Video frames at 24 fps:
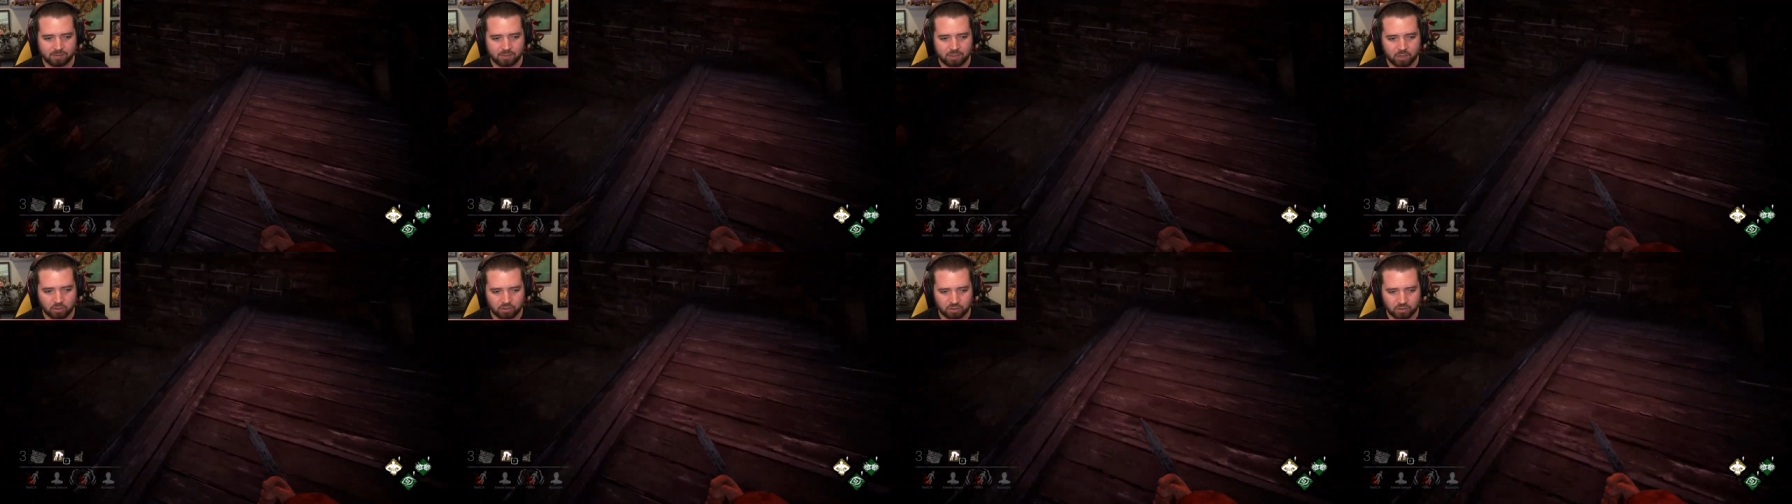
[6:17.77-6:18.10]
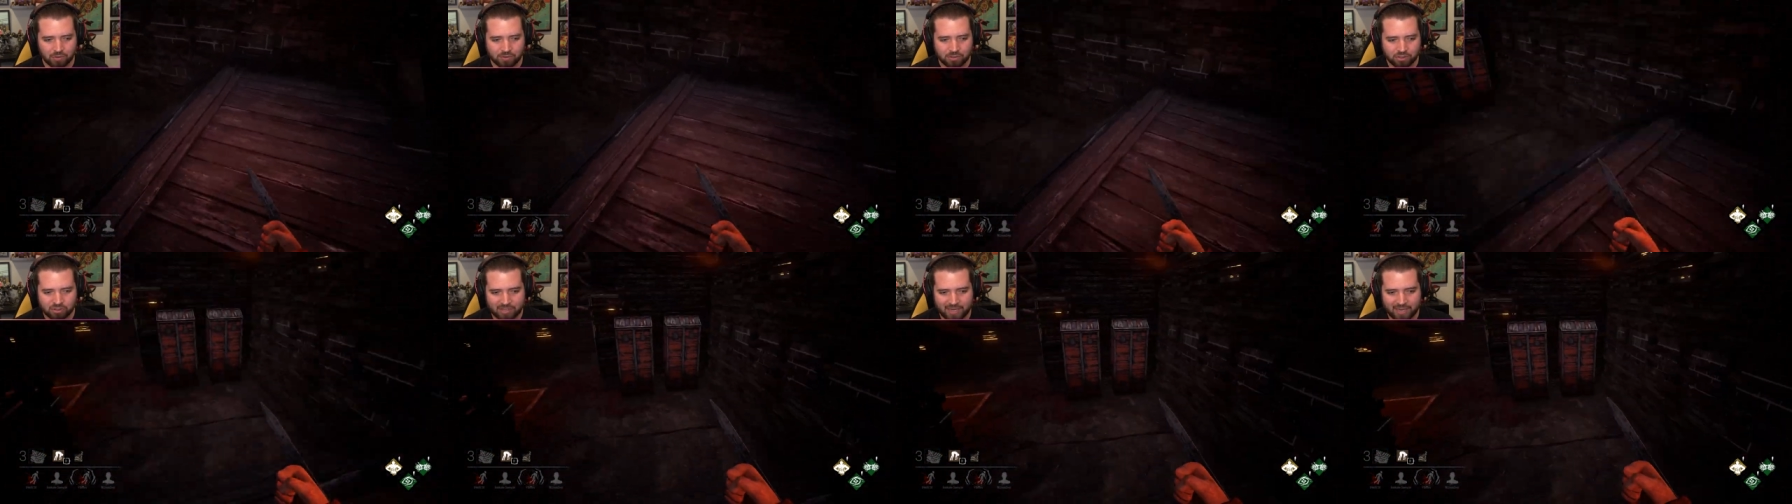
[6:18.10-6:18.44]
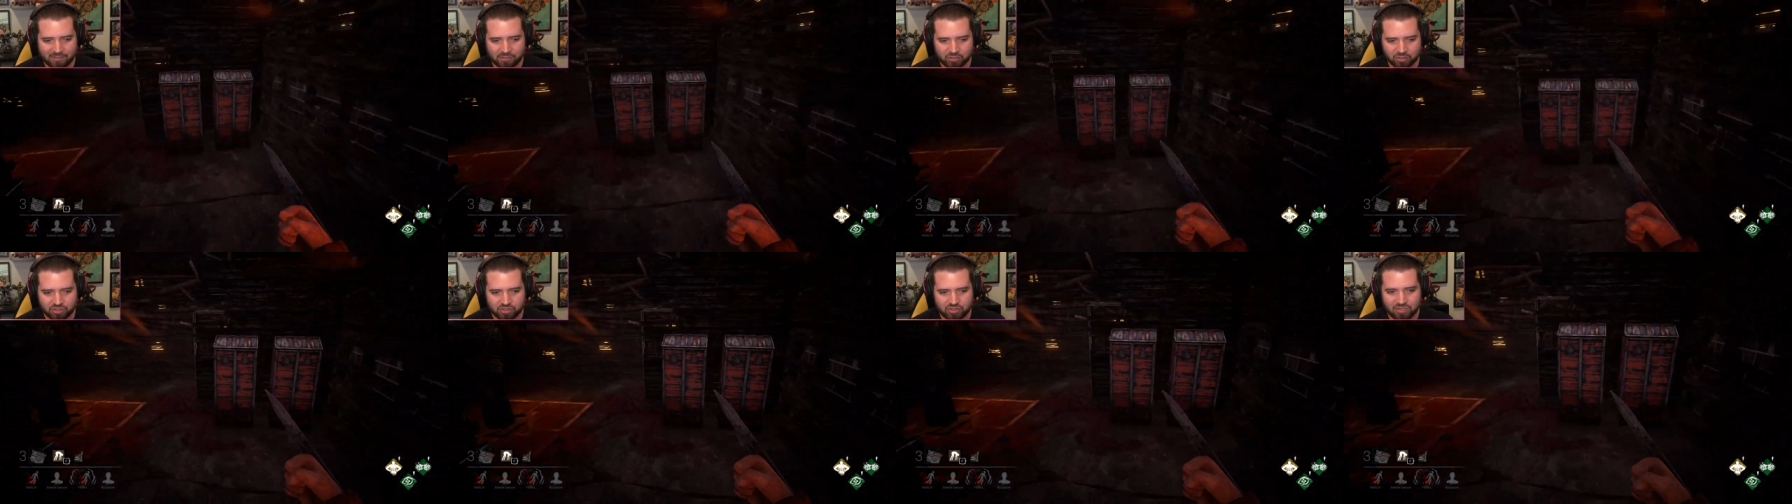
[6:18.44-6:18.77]
you know, so I just
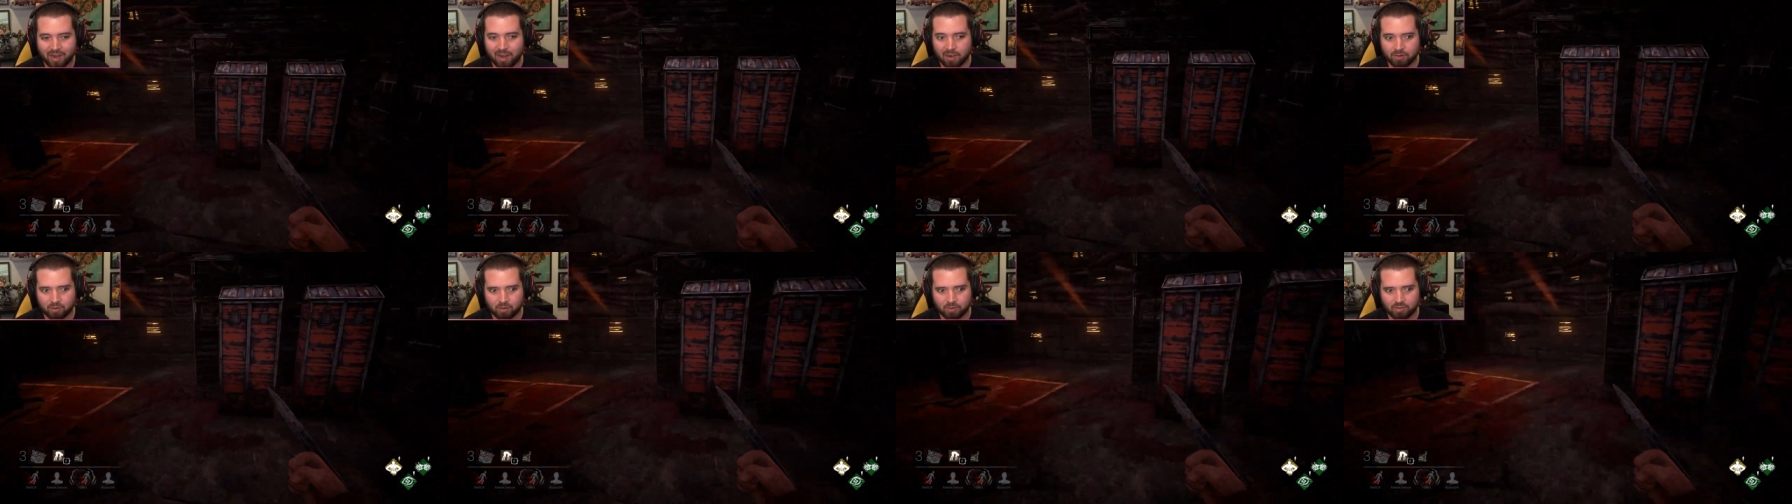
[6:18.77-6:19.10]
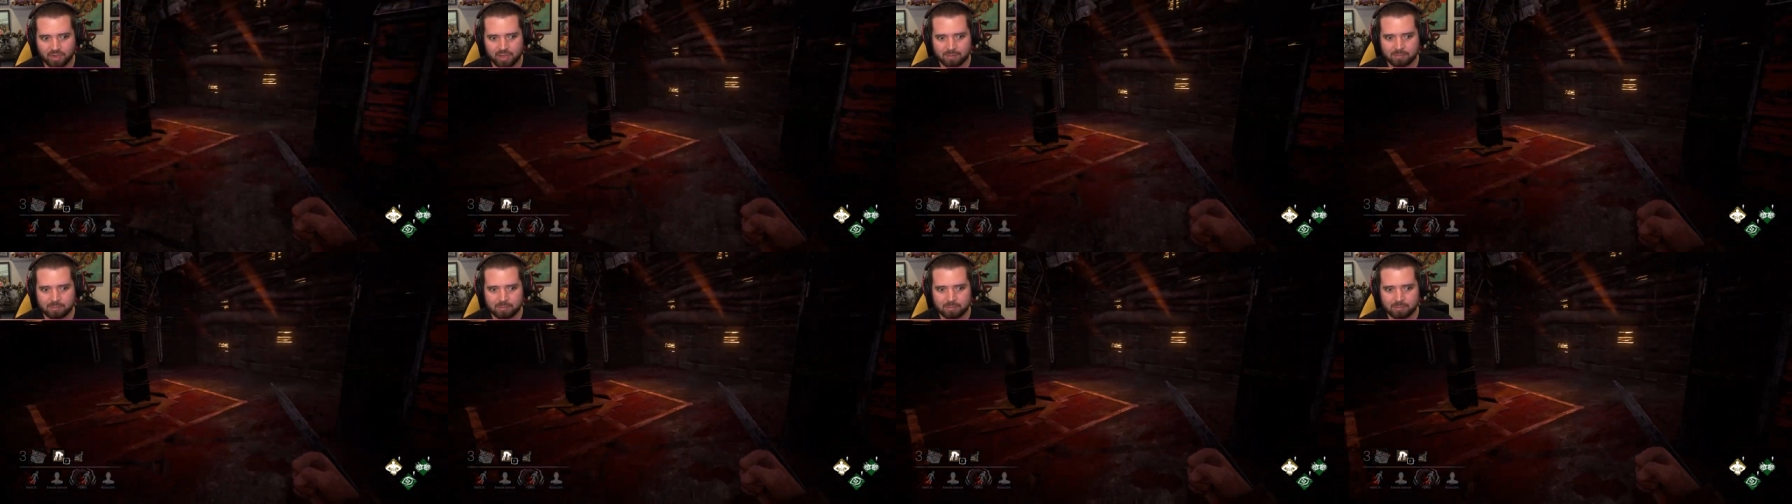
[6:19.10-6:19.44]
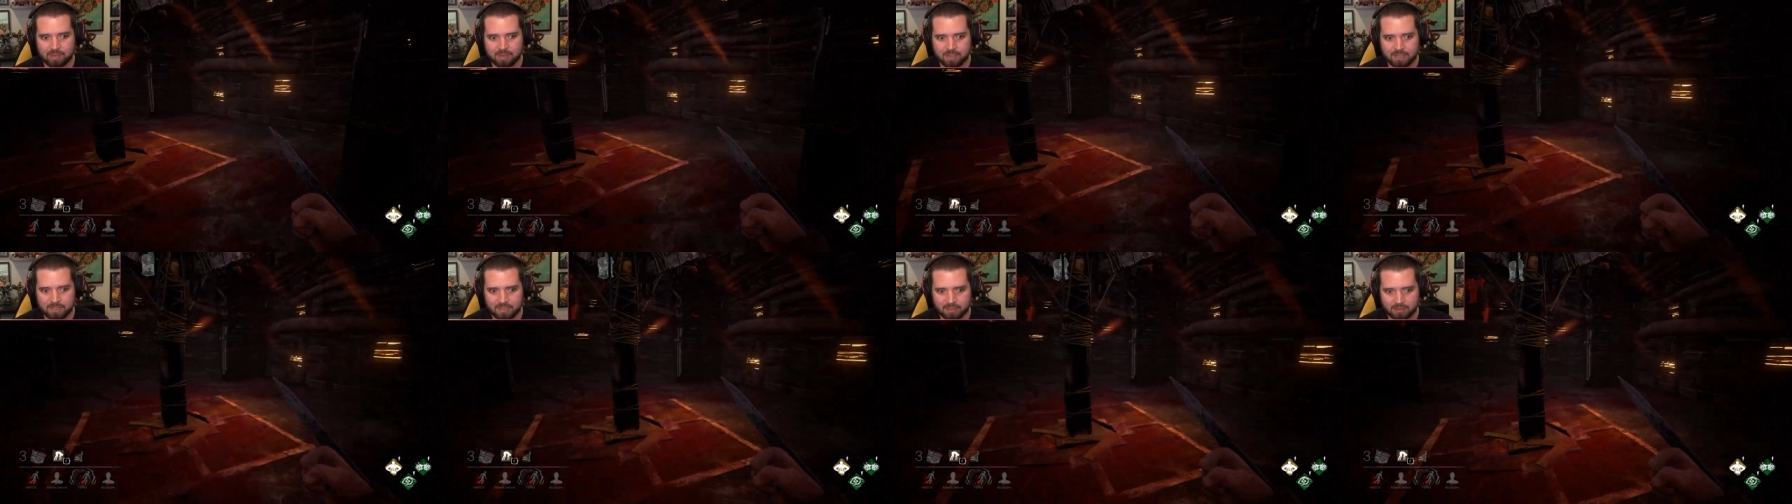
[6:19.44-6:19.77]
can't just tunnel them
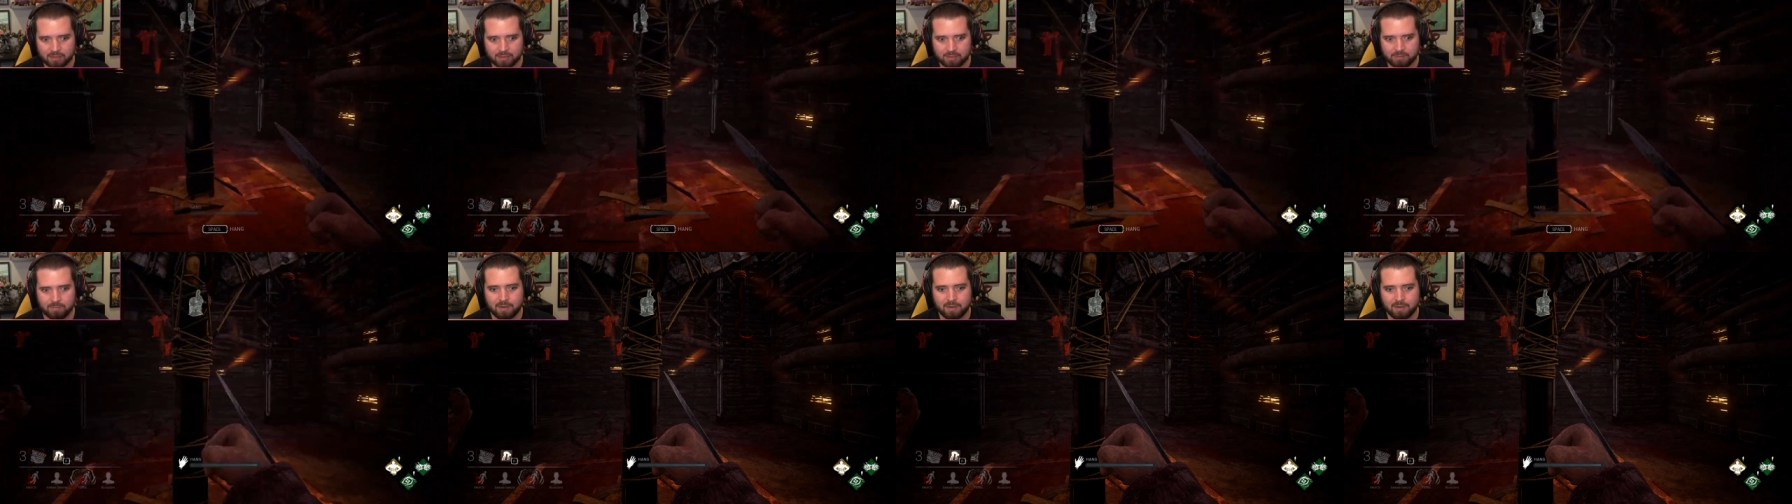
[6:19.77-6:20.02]
immediately.